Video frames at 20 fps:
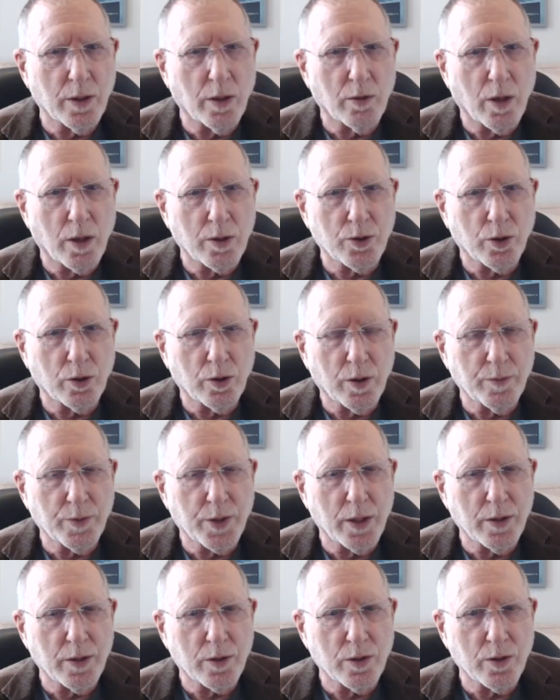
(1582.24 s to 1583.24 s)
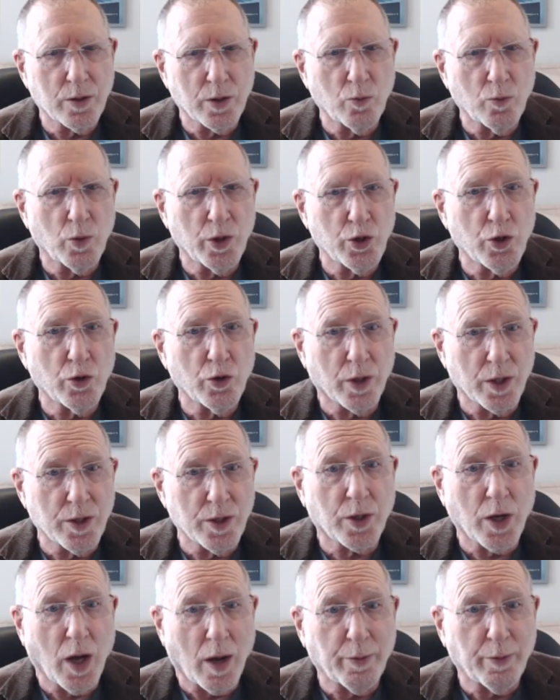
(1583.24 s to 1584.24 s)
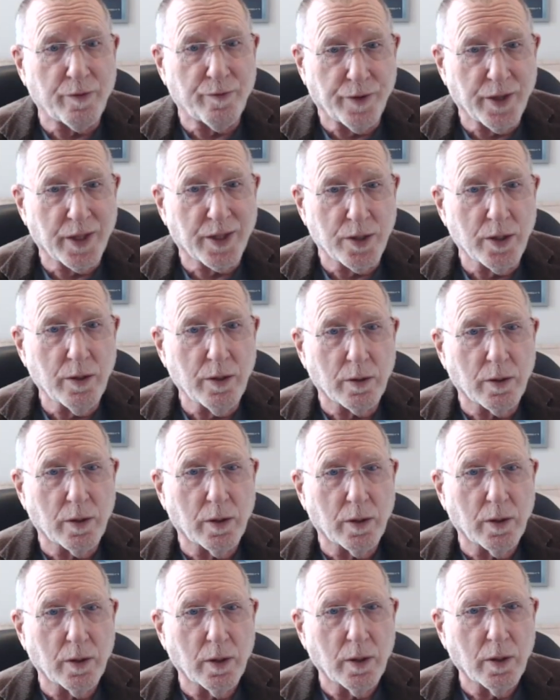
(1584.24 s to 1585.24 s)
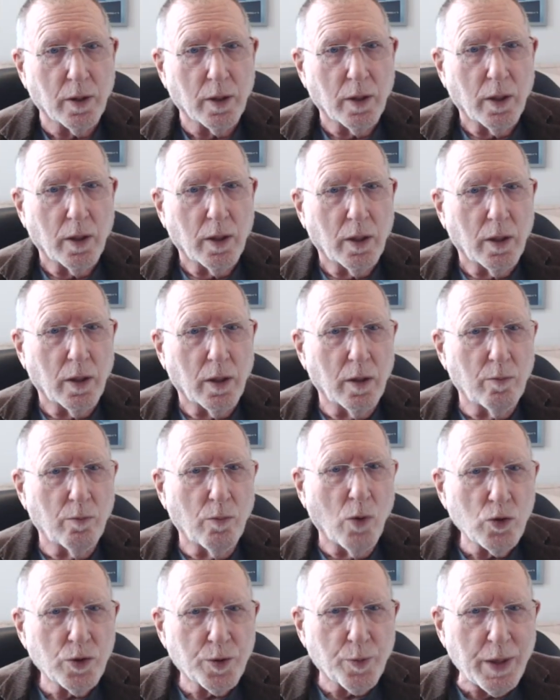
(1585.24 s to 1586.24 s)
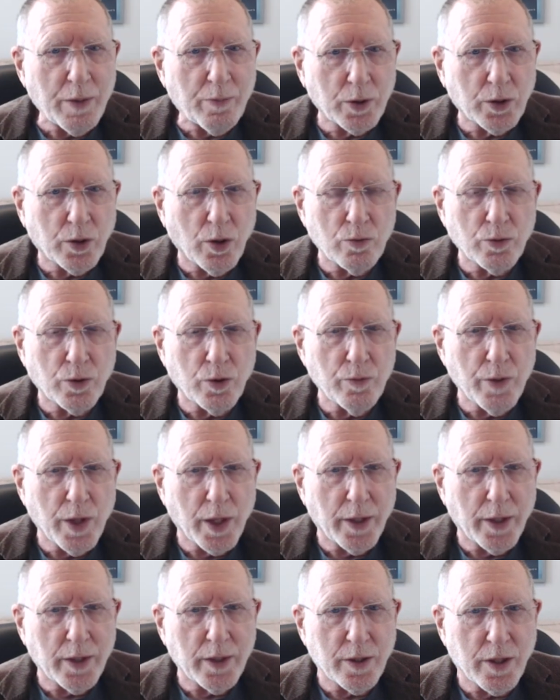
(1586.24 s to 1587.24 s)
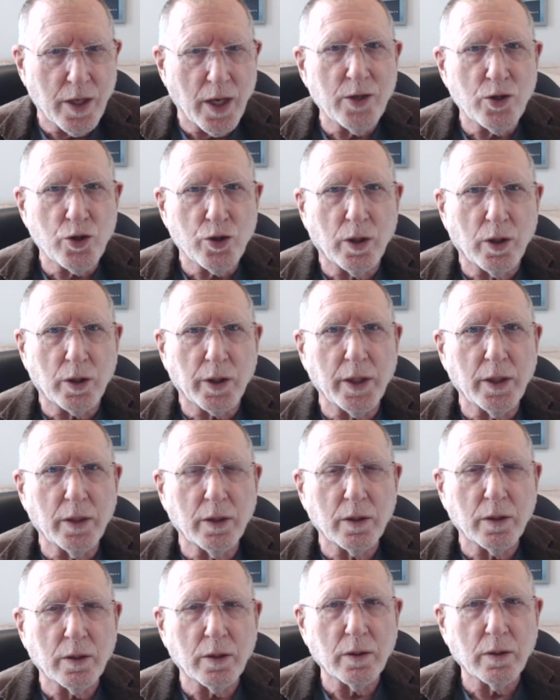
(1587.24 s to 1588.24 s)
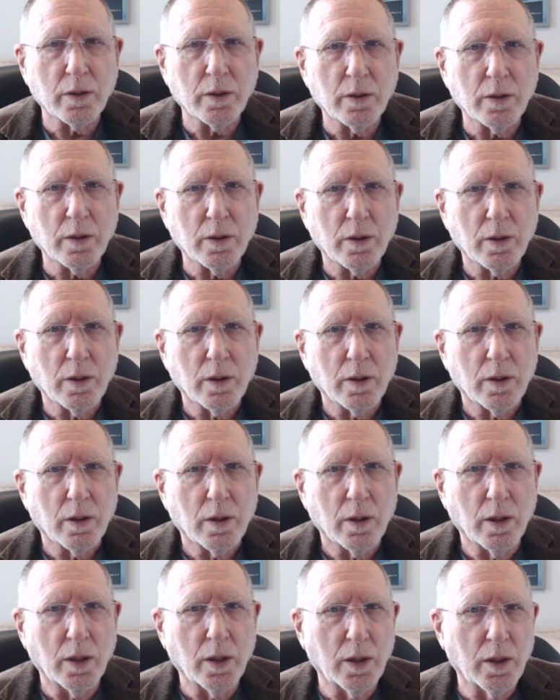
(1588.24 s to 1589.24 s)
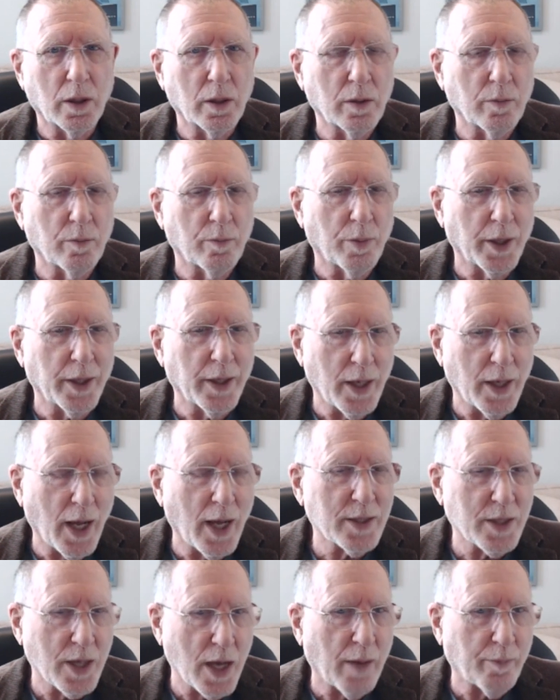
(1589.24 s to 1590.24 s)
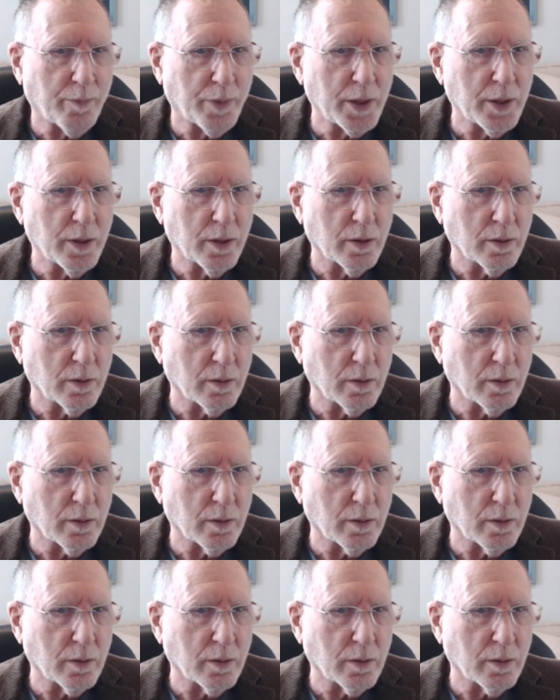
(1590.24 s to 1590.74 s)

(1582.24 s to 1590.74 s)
There are circumstances in which you can stop and fix it. Most people don't do that intentionally, but it has happened.